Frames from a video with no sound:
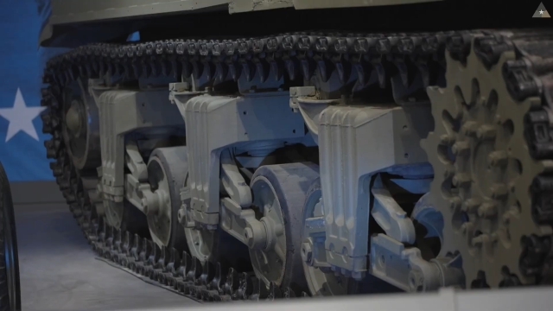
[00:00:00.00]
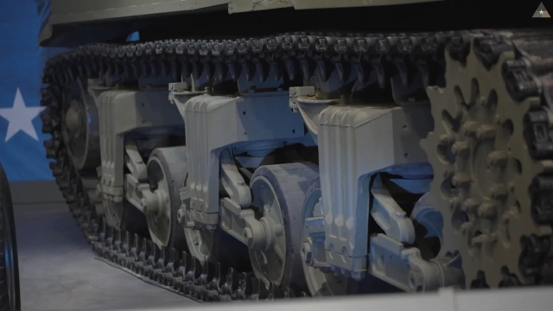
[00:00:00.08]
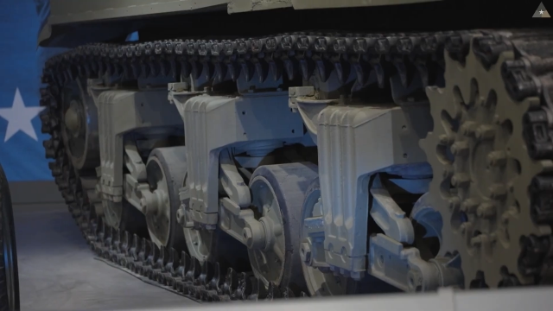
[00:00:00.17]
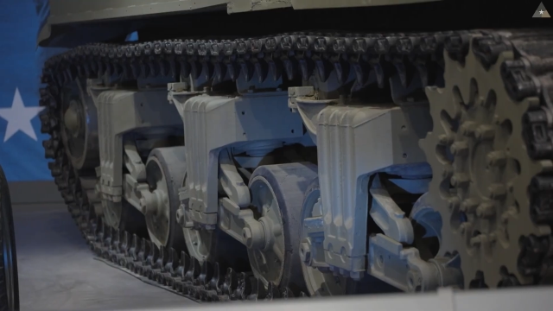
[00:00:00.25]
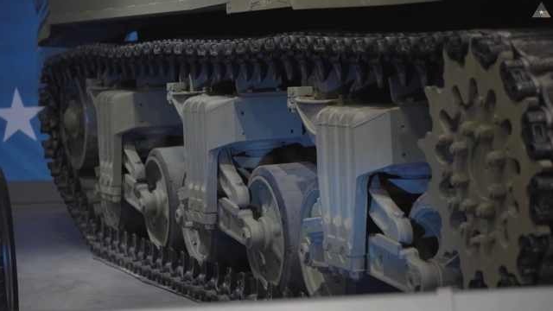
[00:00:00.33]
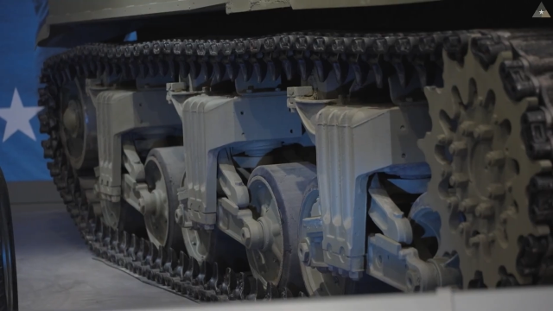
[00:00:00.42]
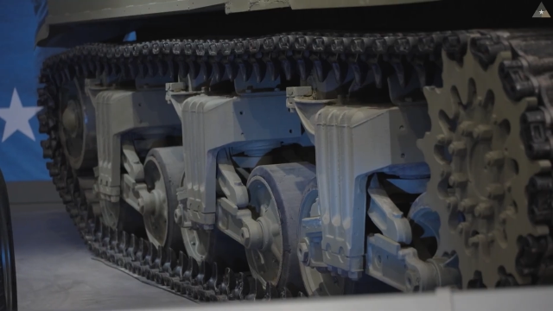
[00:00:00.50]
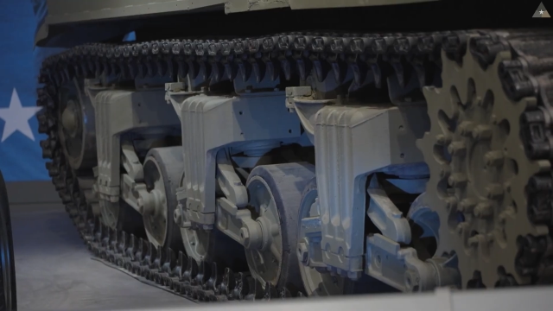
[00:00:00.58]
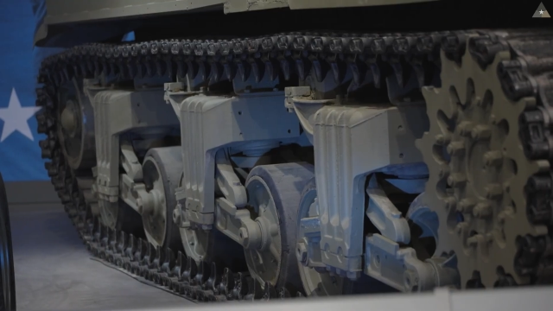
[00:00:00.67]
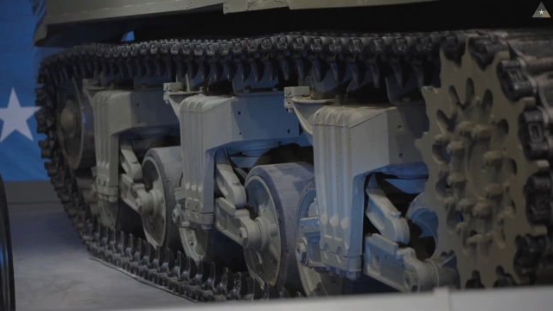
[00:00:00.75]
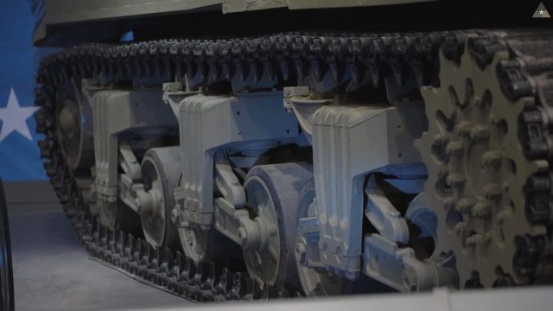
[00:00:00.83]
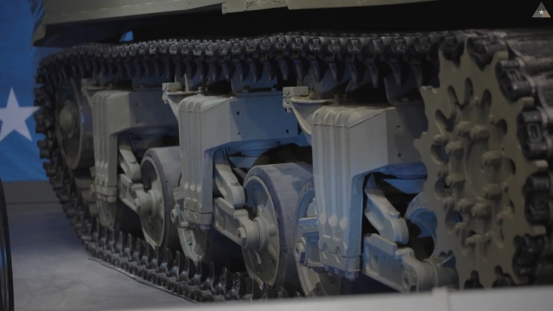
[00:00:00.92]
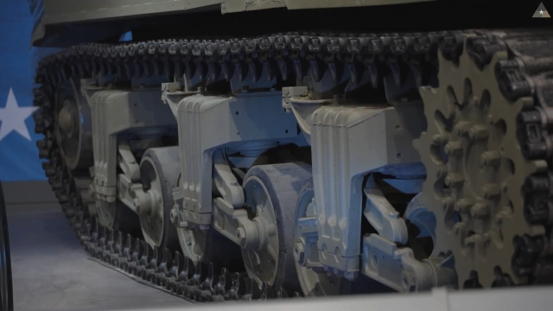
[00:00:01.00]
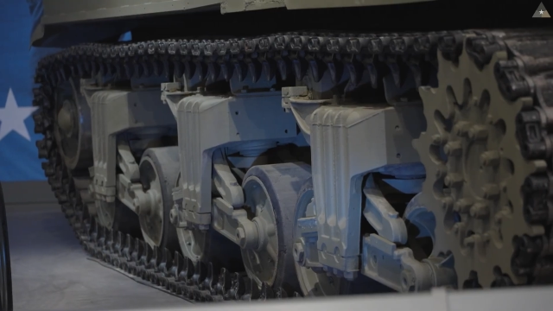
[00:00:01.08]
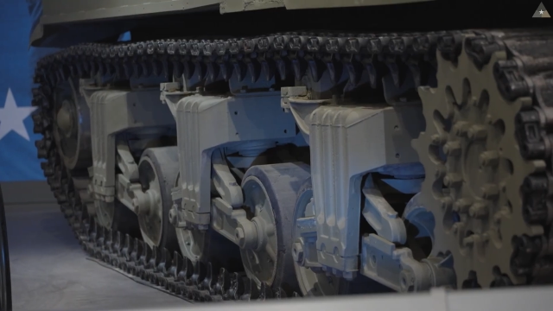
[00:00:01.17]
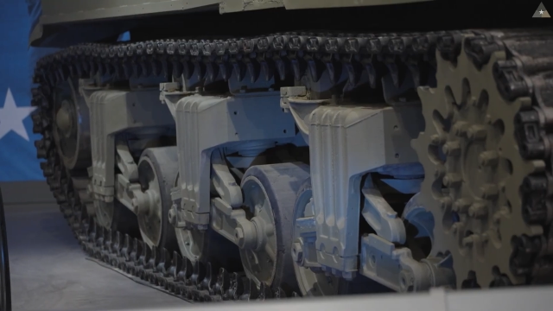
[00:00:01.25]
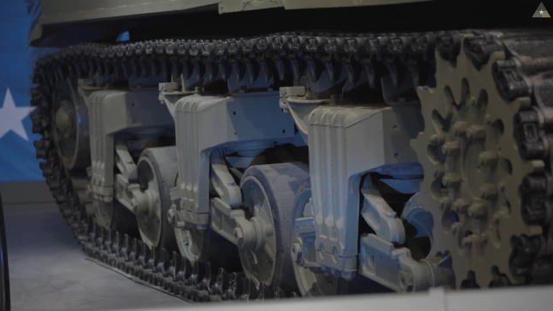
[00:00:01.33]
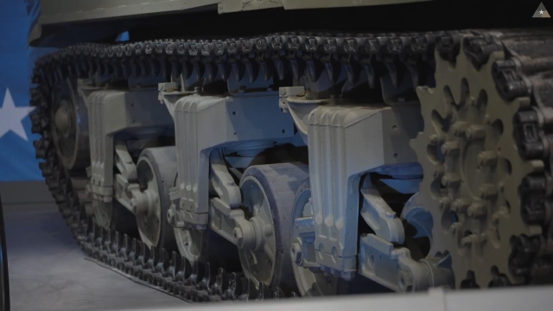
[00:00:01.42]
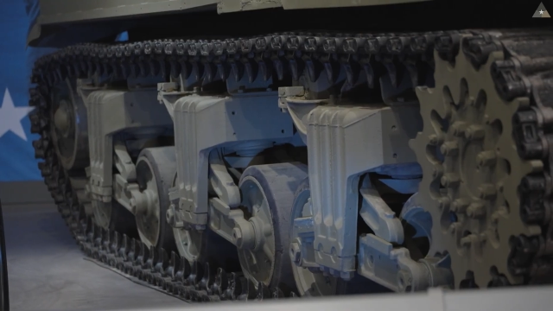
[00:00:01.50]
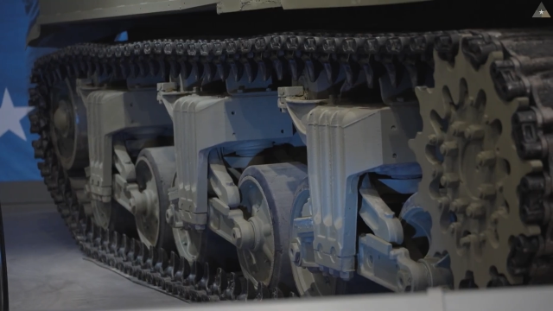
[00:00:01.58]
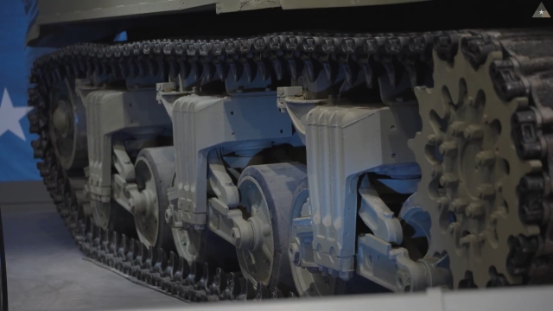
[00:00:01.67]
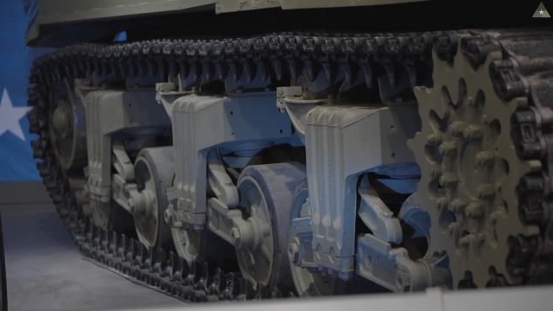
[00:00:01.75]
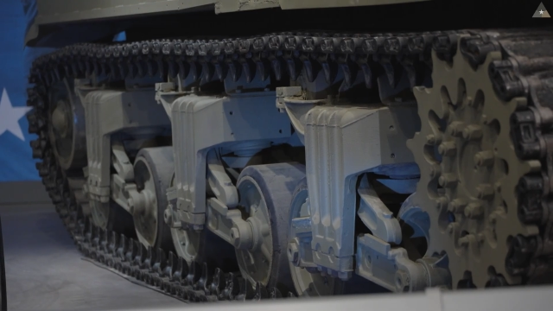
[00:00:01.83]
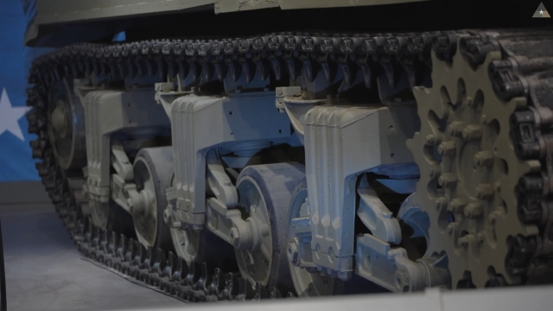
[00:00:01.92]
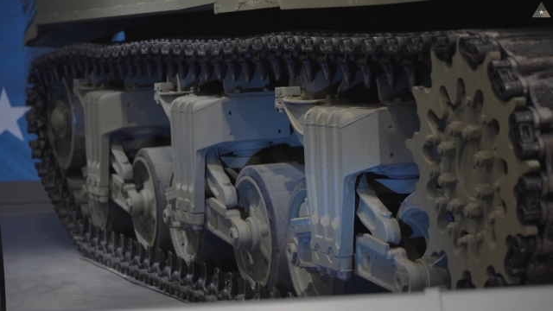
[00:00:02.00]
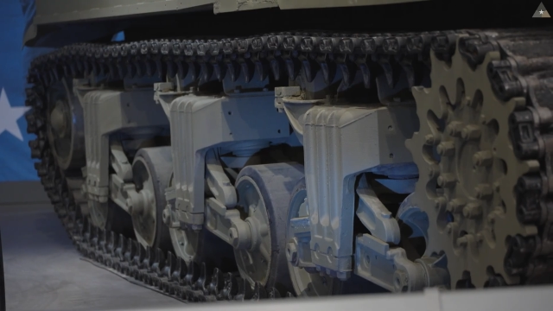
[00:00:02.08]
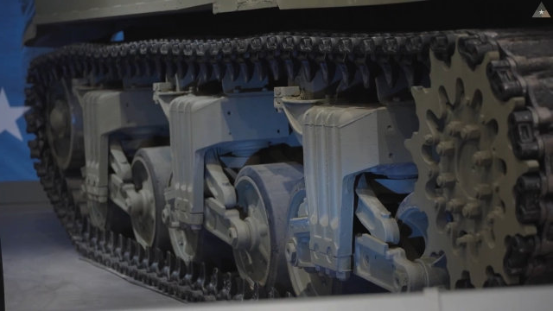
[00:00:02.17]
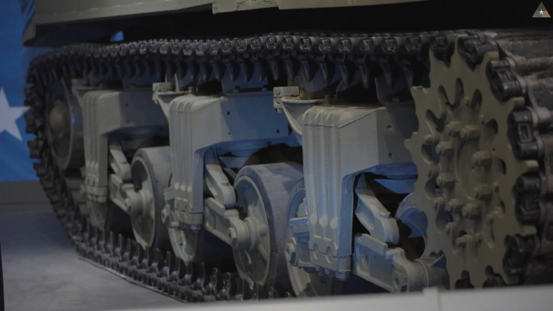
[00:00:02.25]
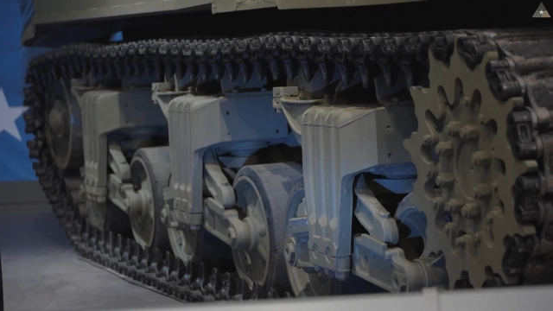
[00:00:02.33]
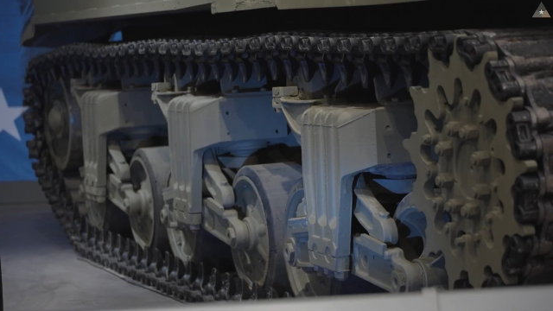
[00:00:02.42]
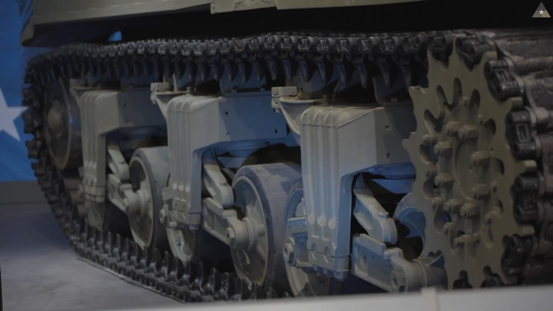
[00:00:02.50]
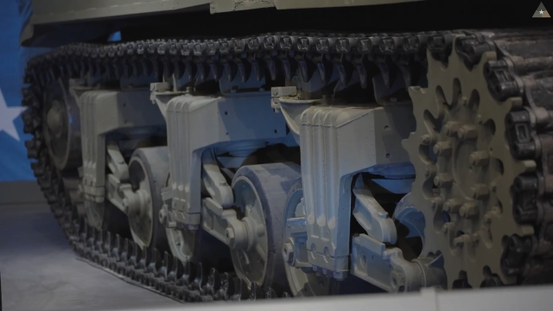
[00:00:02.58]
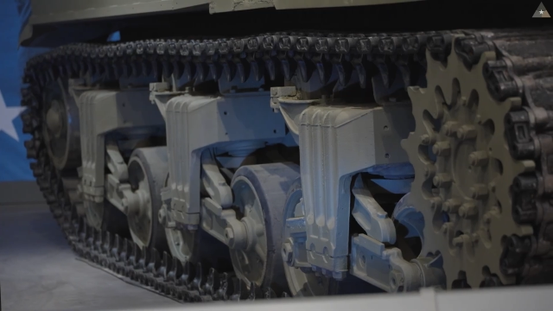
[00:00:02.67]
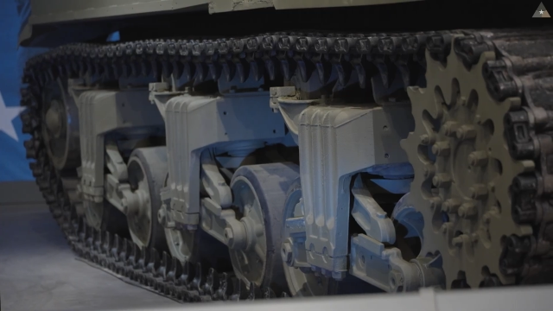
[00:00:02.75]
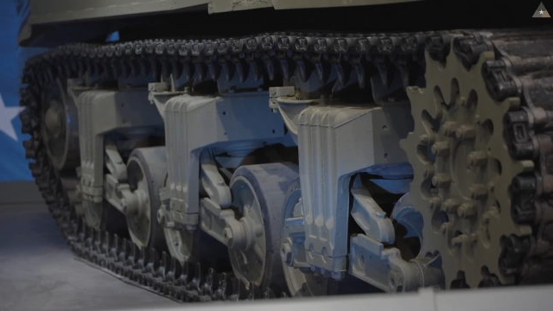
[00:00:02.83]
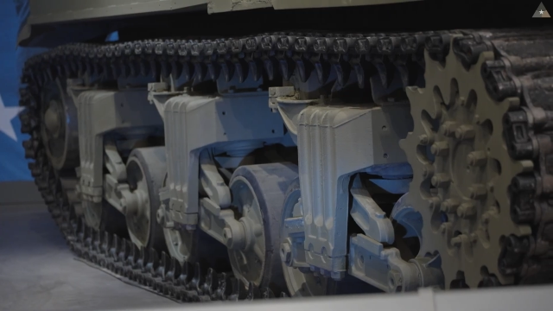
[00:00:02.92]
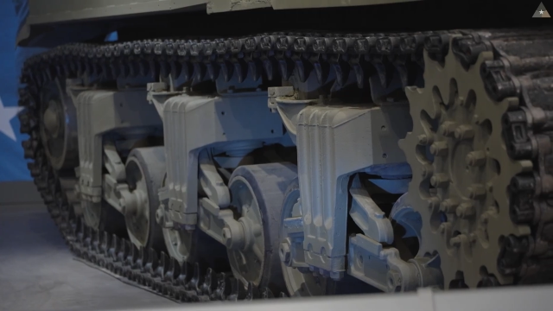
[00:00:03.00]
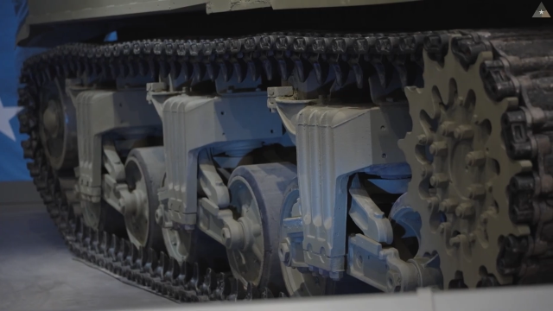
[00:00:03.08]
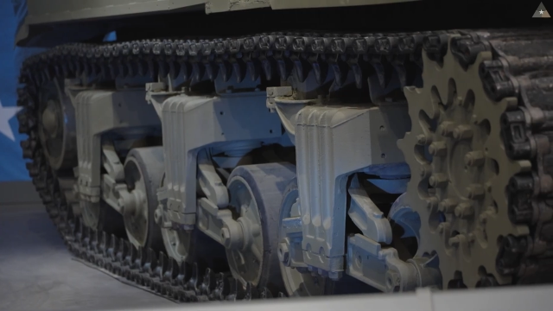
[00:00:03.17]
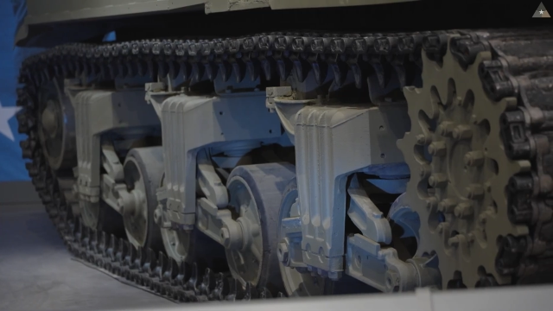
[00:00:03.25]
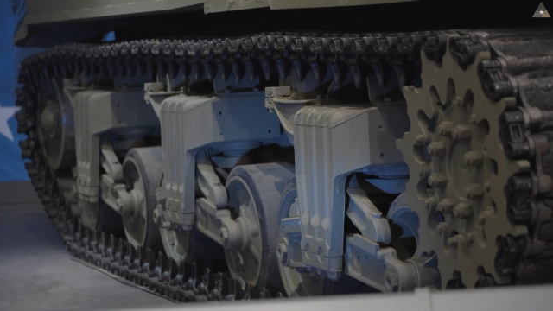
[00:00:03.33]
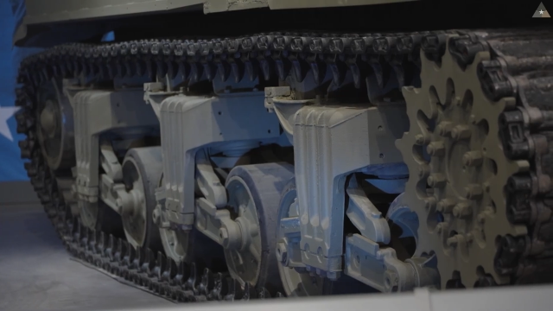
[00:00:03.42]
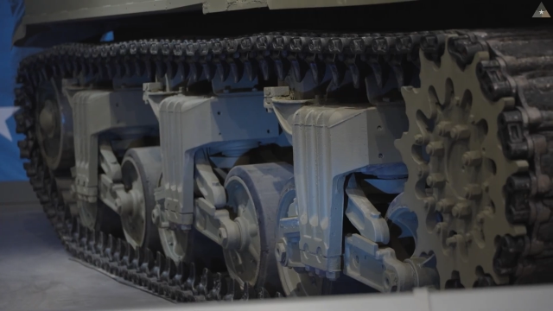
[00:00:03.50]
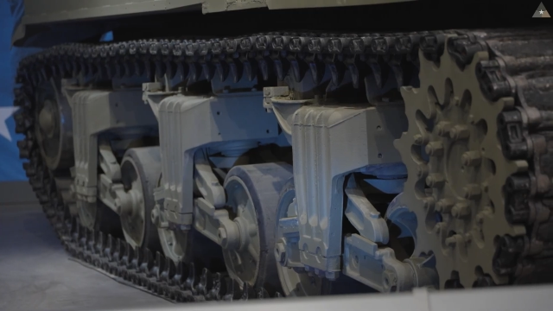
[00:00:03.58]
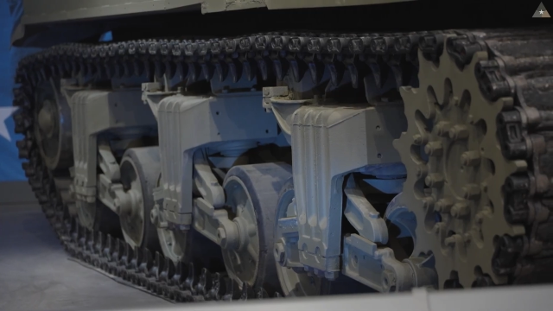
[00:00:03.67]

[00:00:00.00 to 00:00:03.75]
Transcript: [unreadable: no face in view]